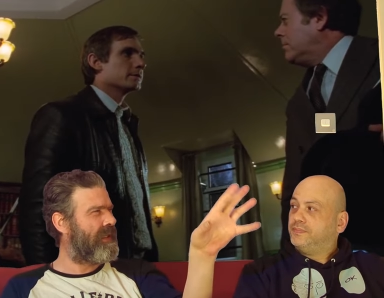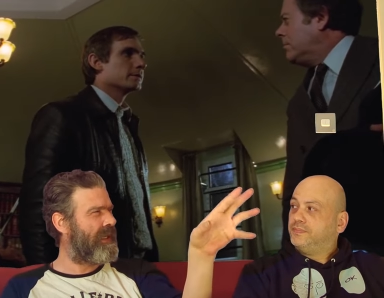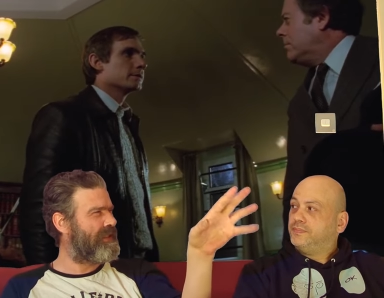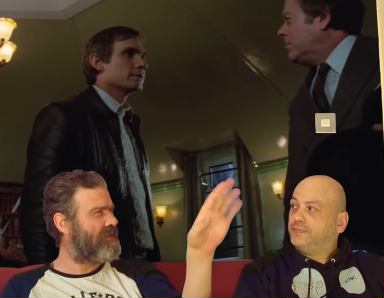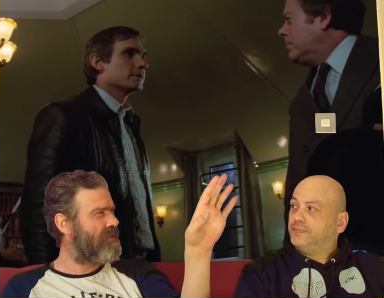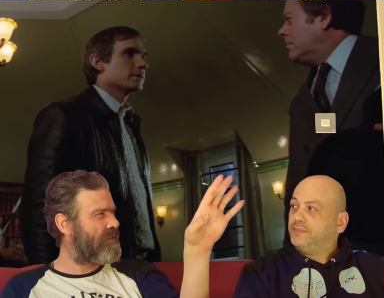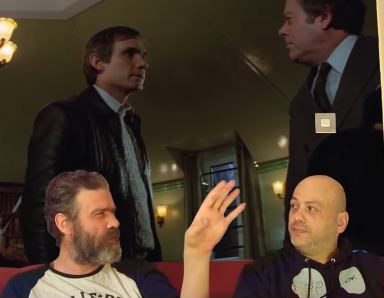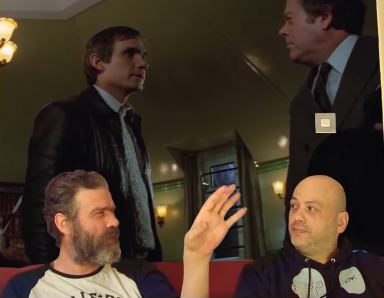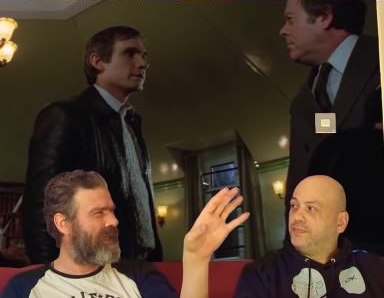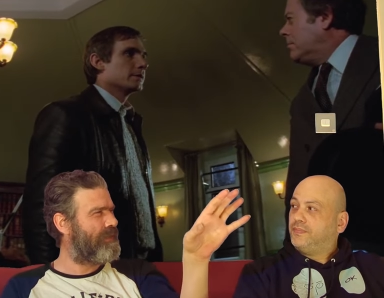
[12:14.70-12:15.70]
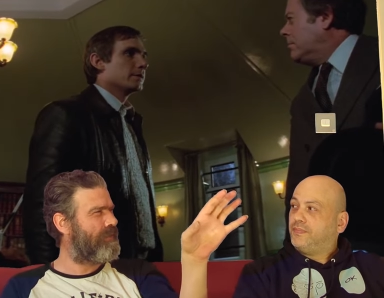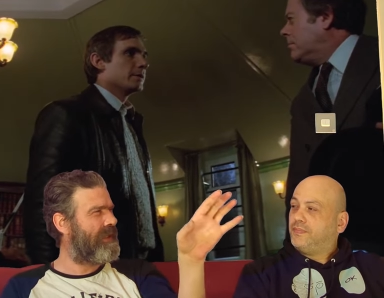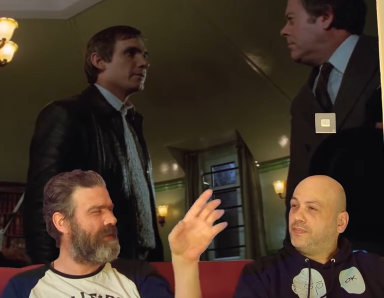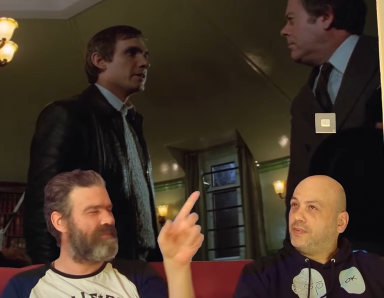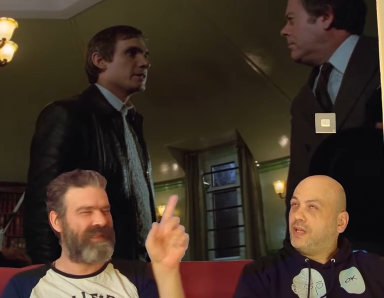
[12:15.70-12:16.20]
Speaker 1: lights are not quite
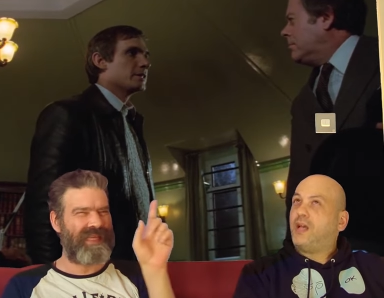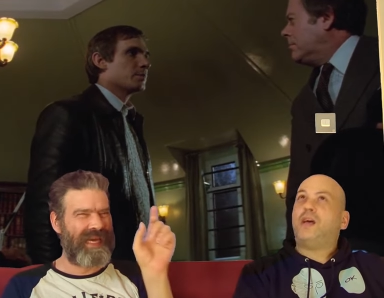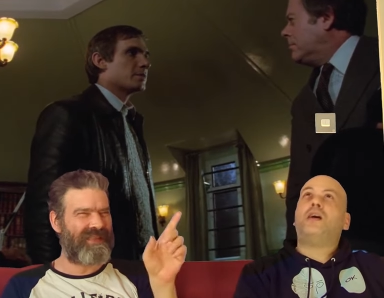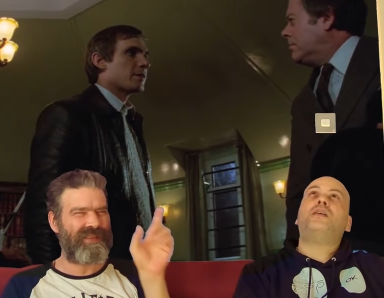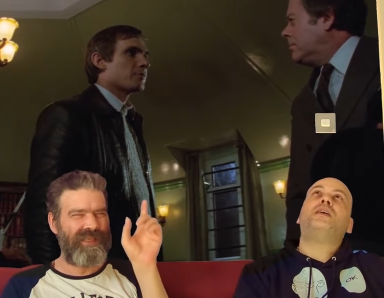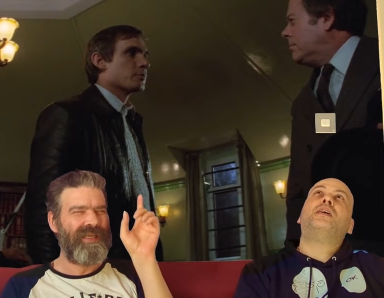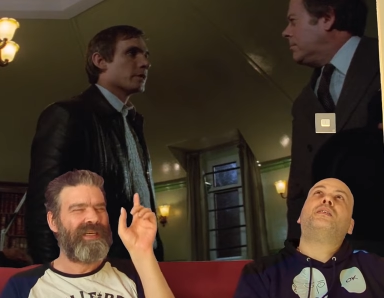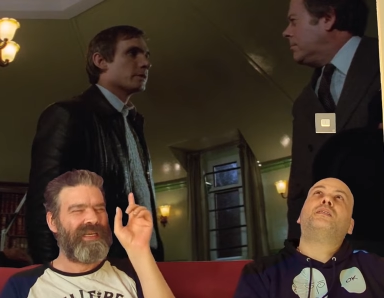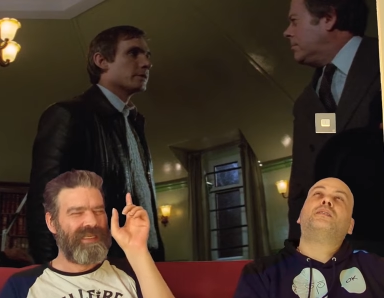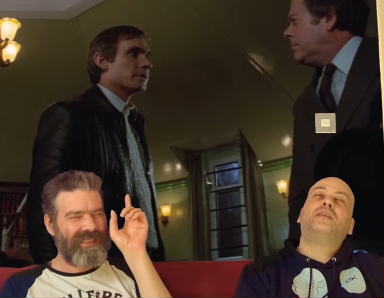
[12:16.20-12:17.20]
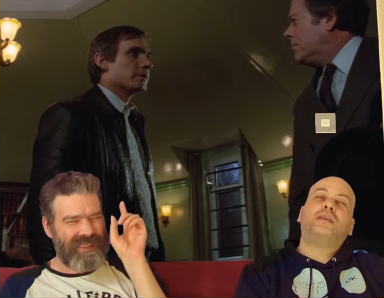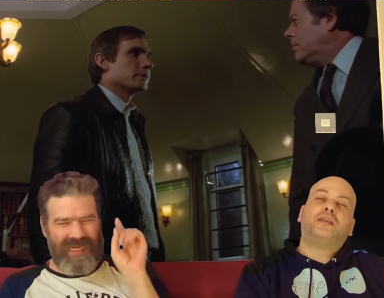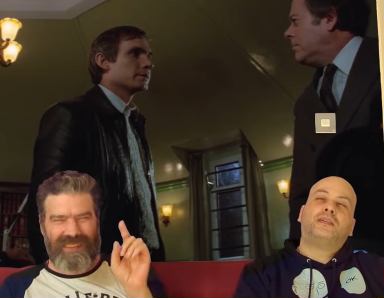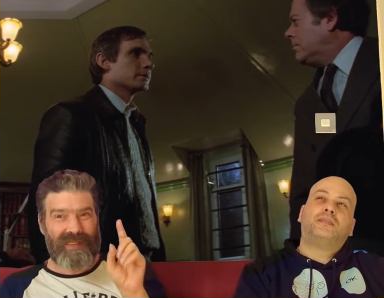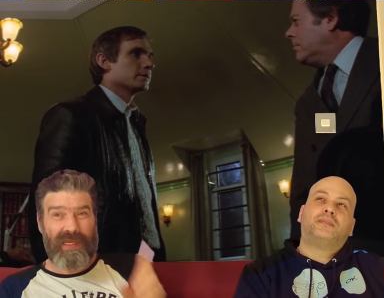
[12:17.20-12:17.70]
right.
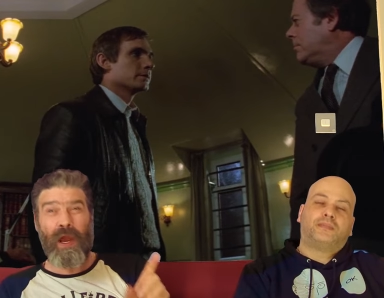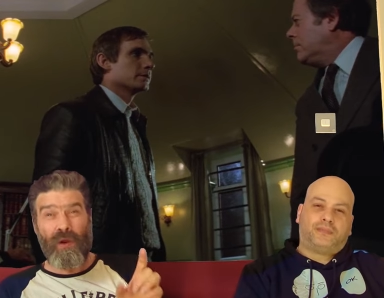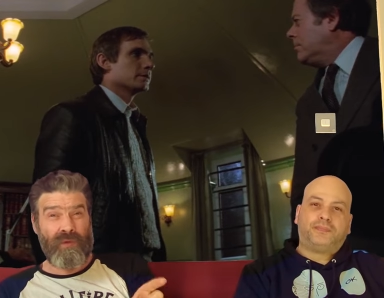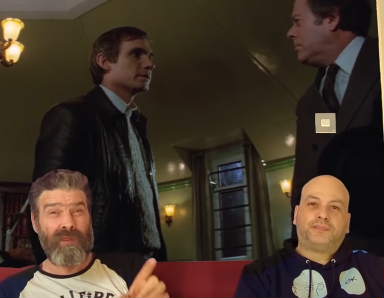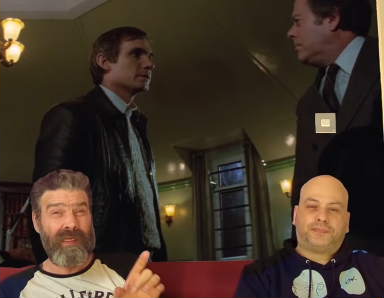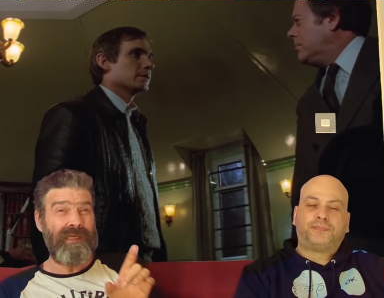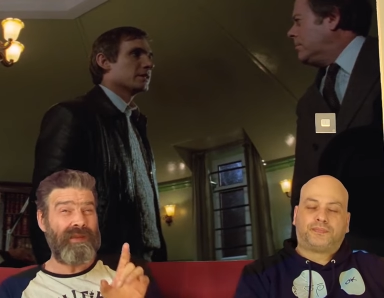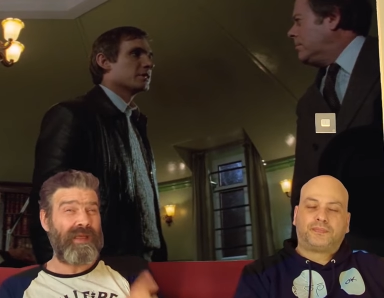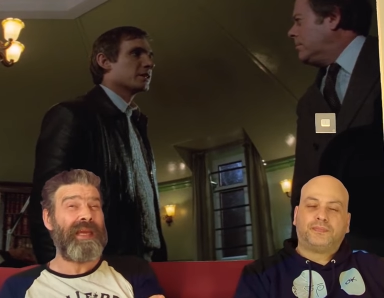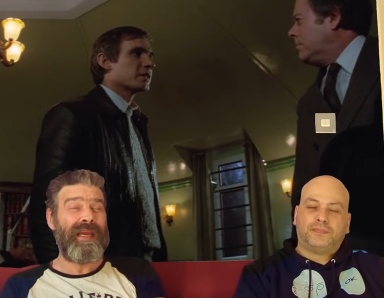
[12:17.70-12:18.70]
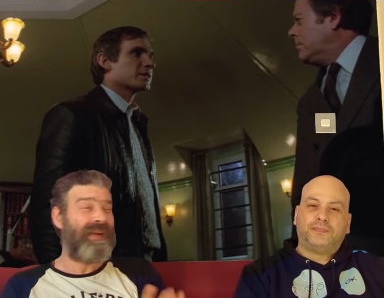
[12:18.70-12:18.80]
That's the only thing,